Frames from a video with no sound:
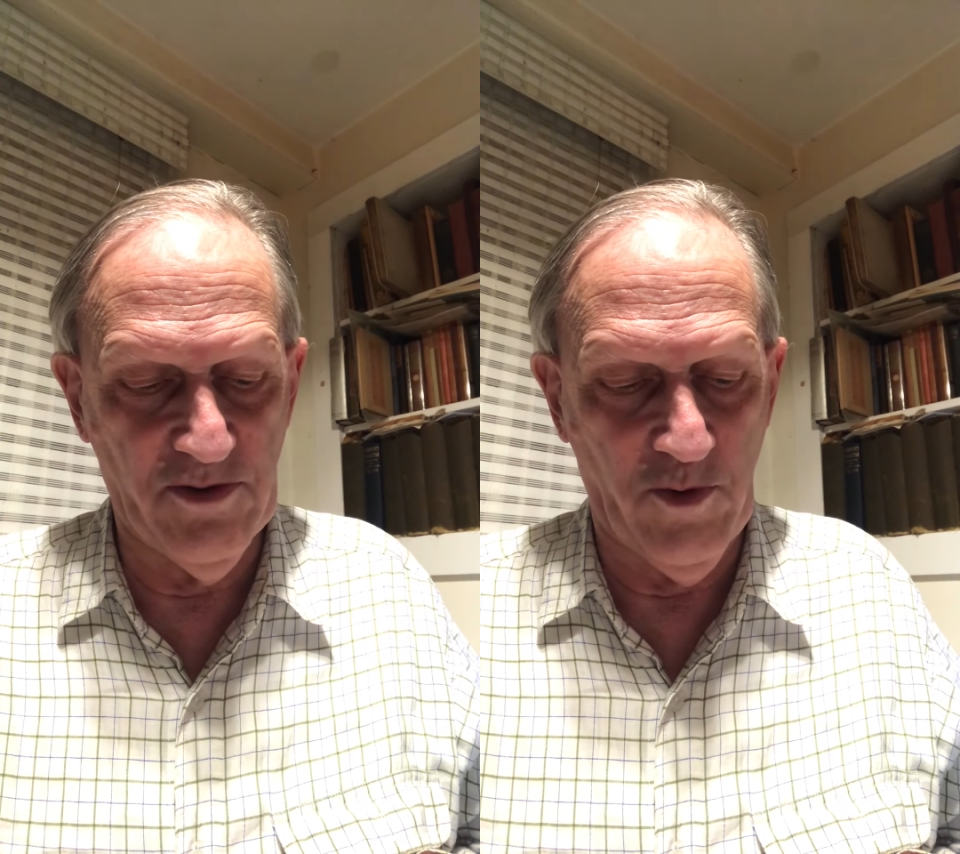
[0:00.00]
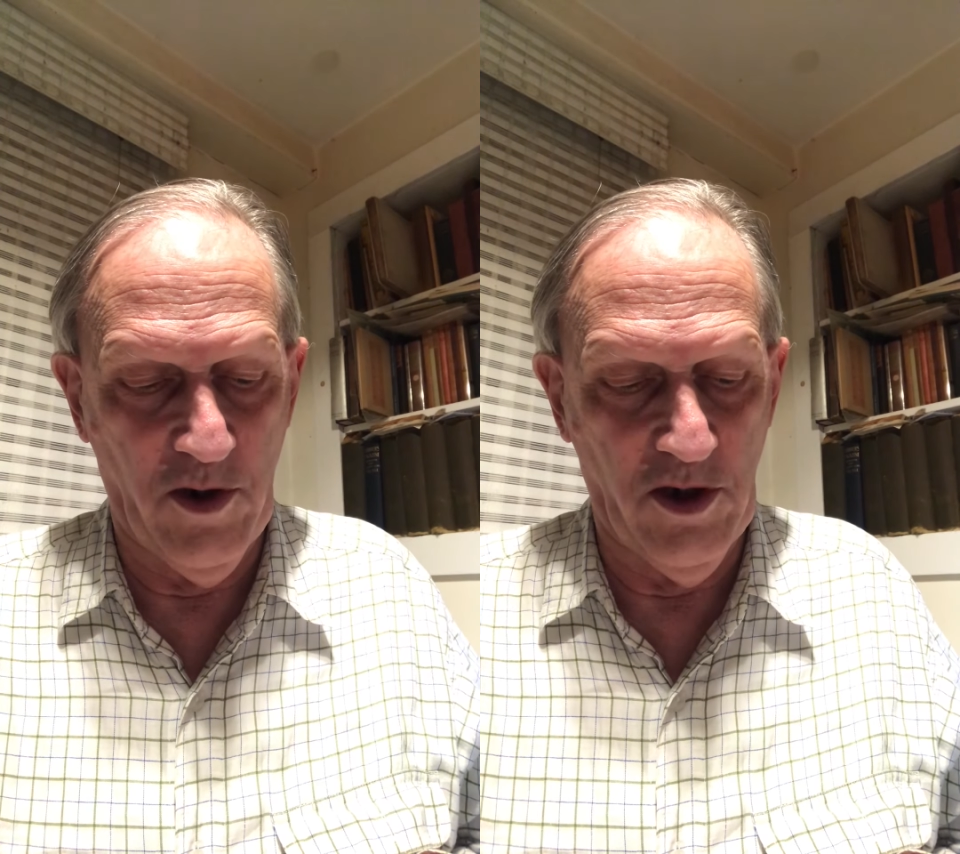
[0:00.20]

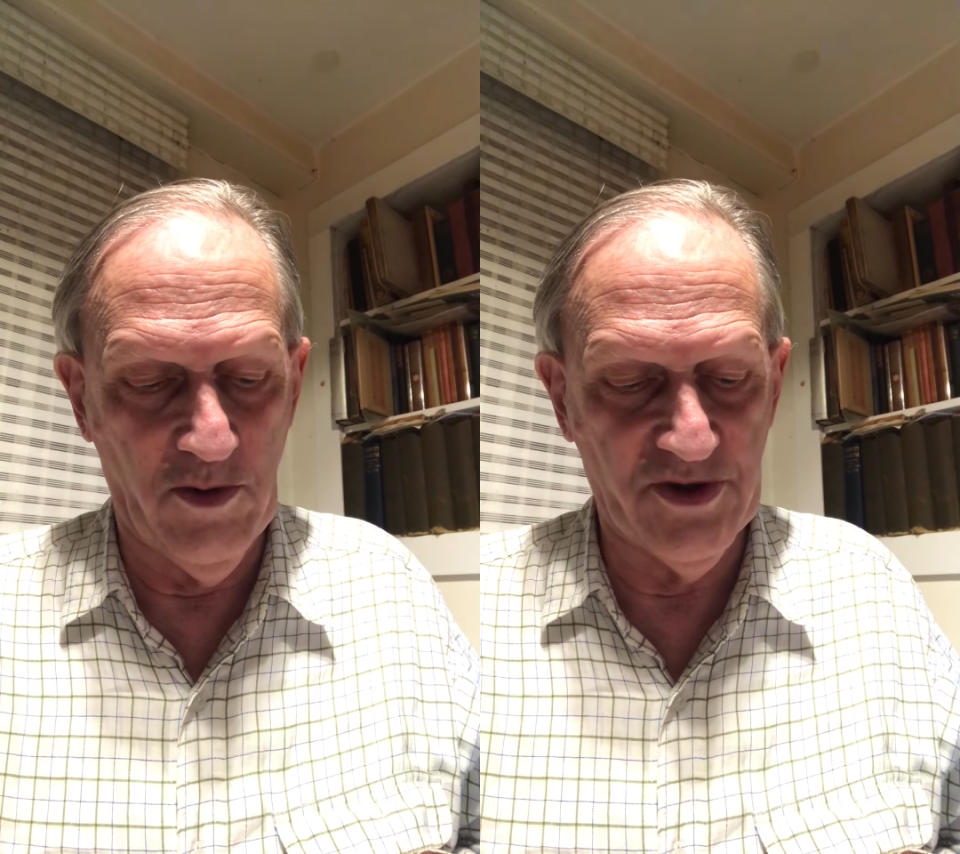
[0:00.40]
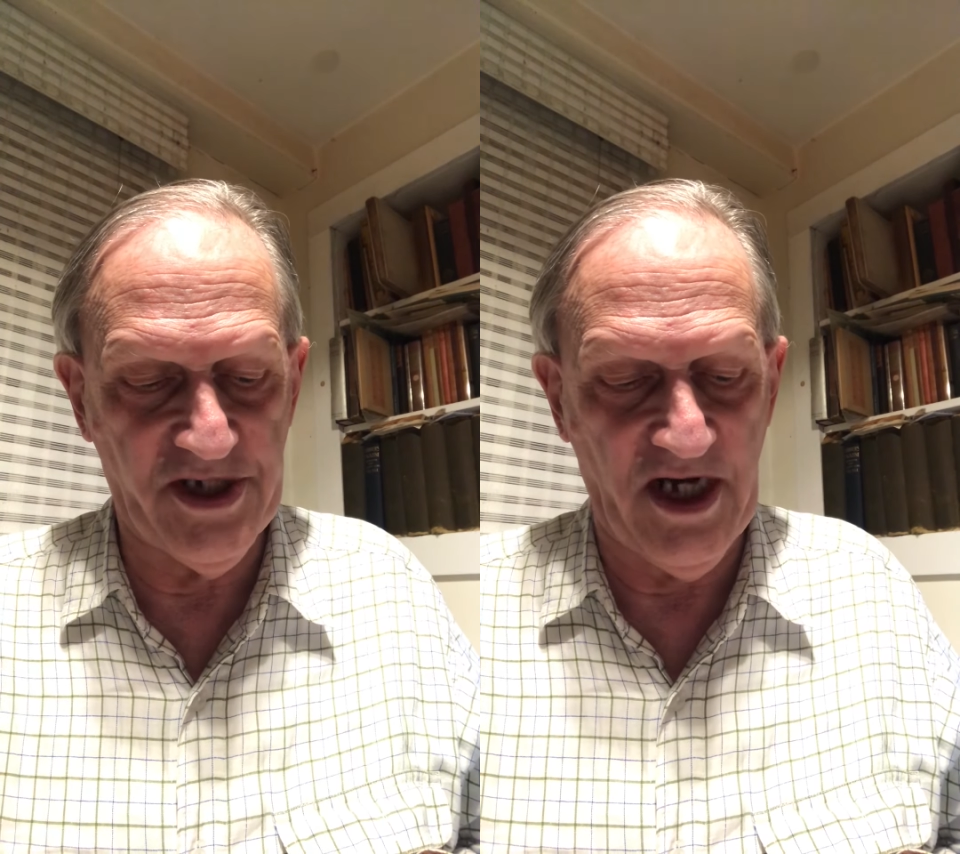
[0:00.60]
wall
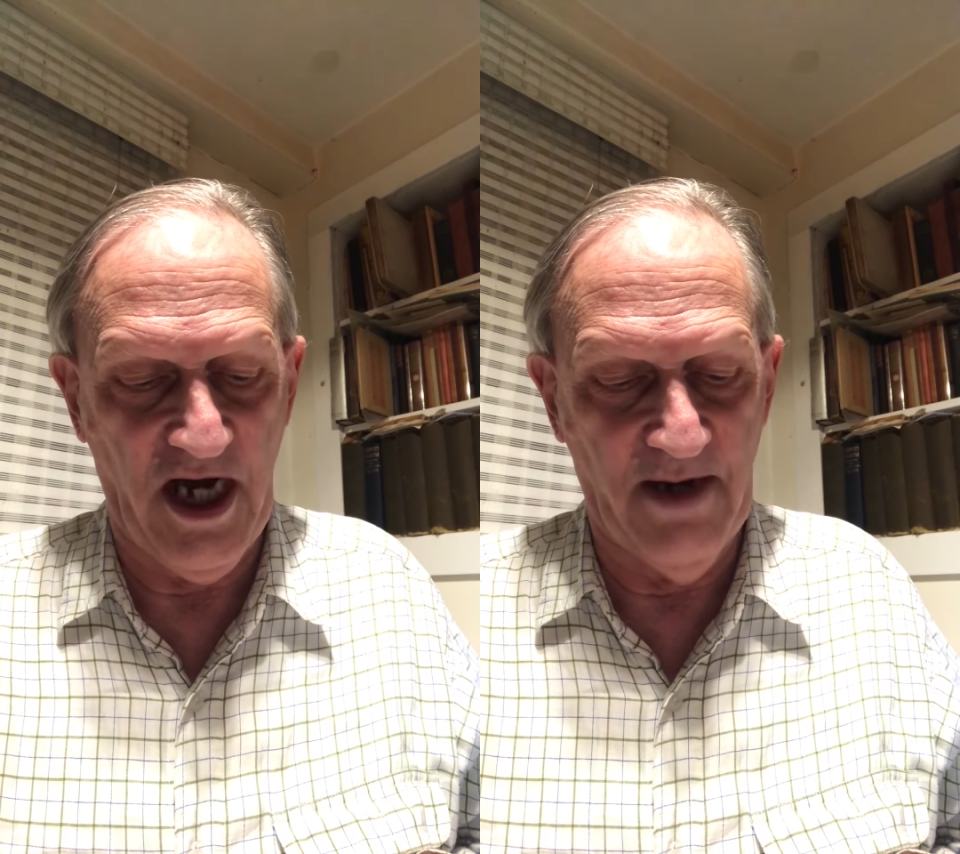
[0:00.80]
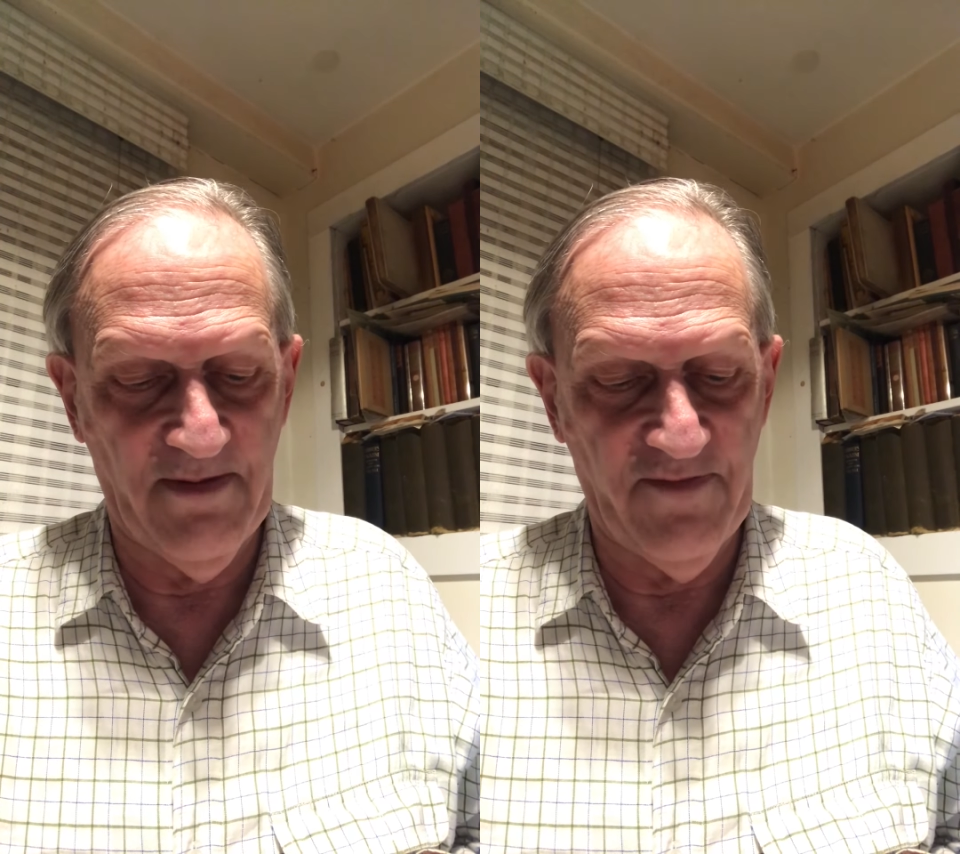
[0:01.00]
was a
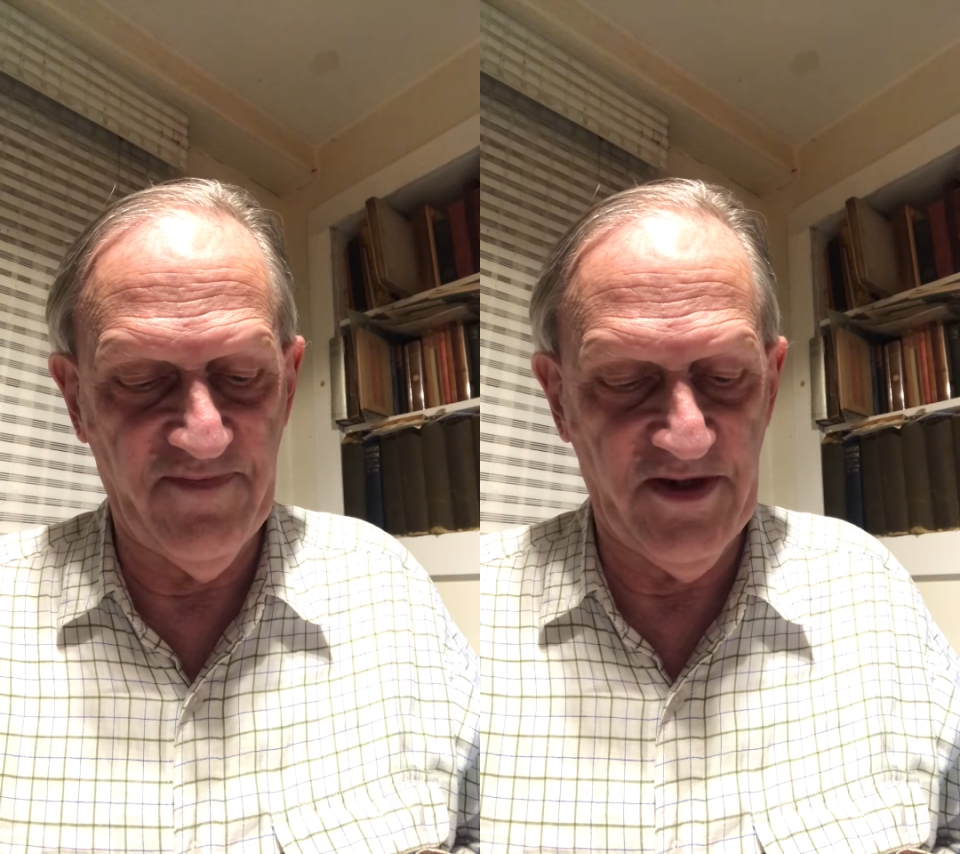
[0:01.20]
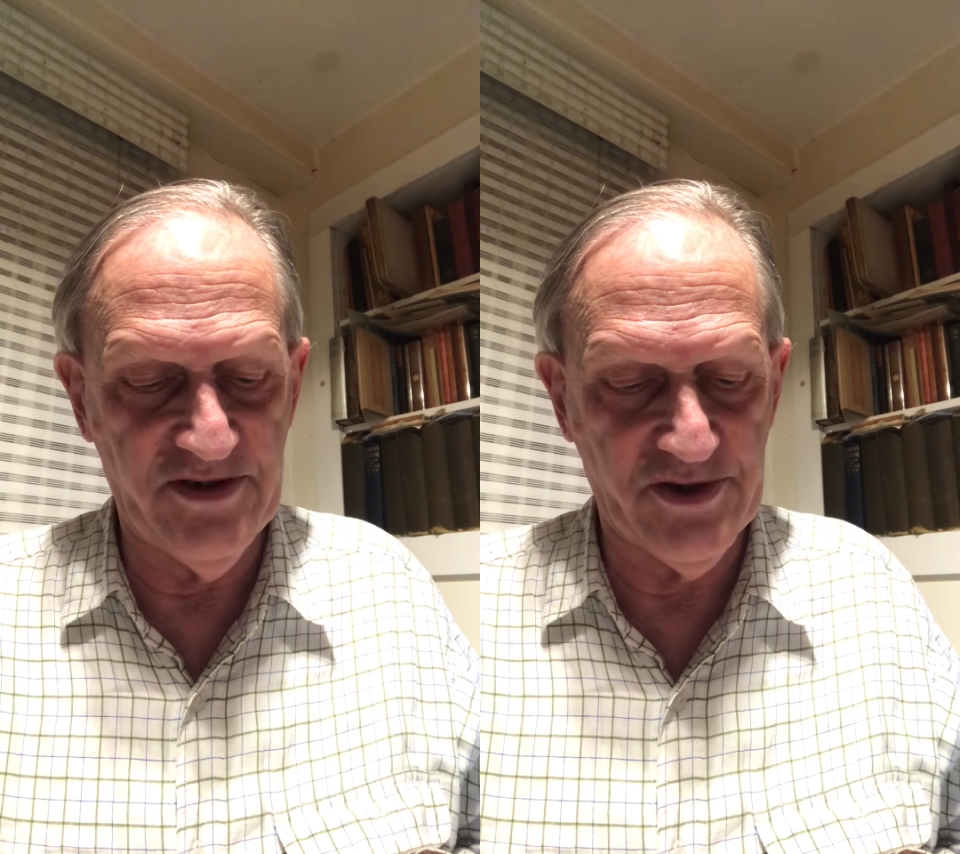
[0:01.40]
common
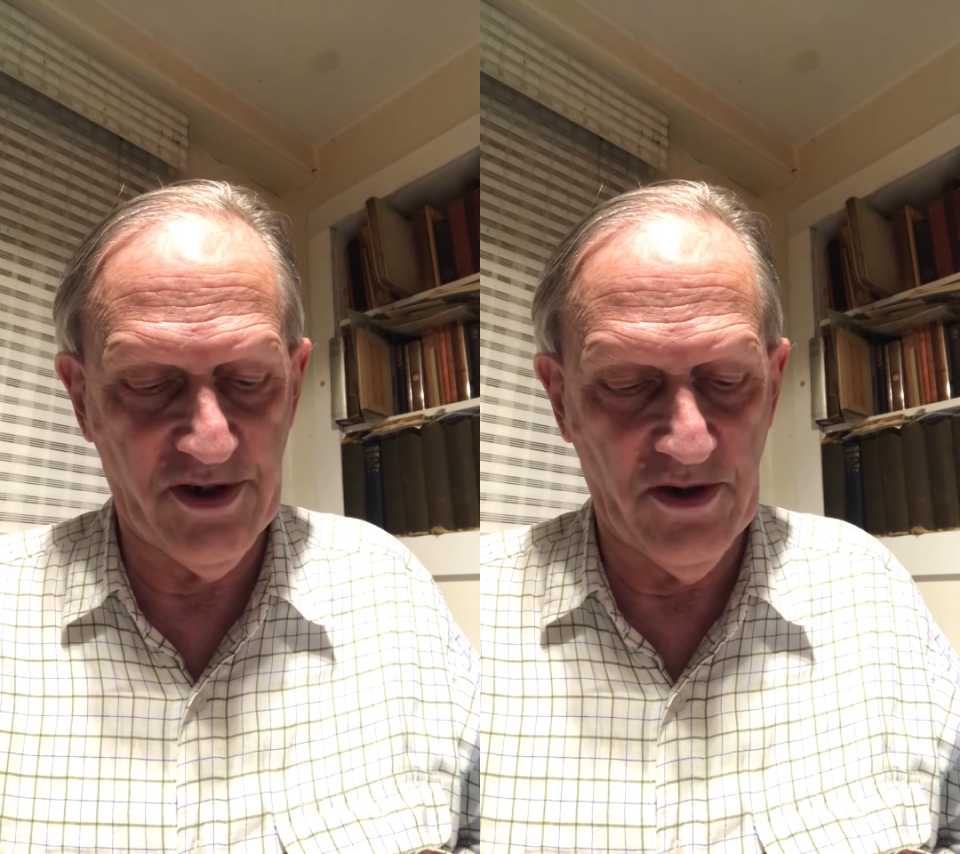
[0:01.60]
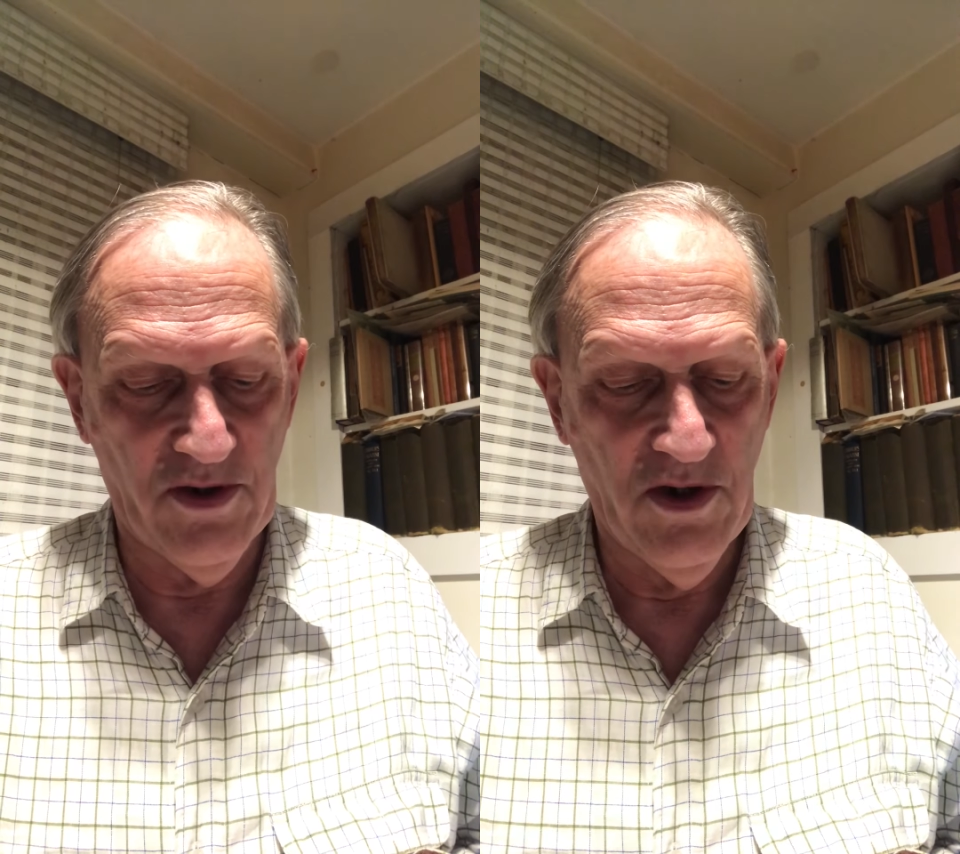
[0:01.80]
feature.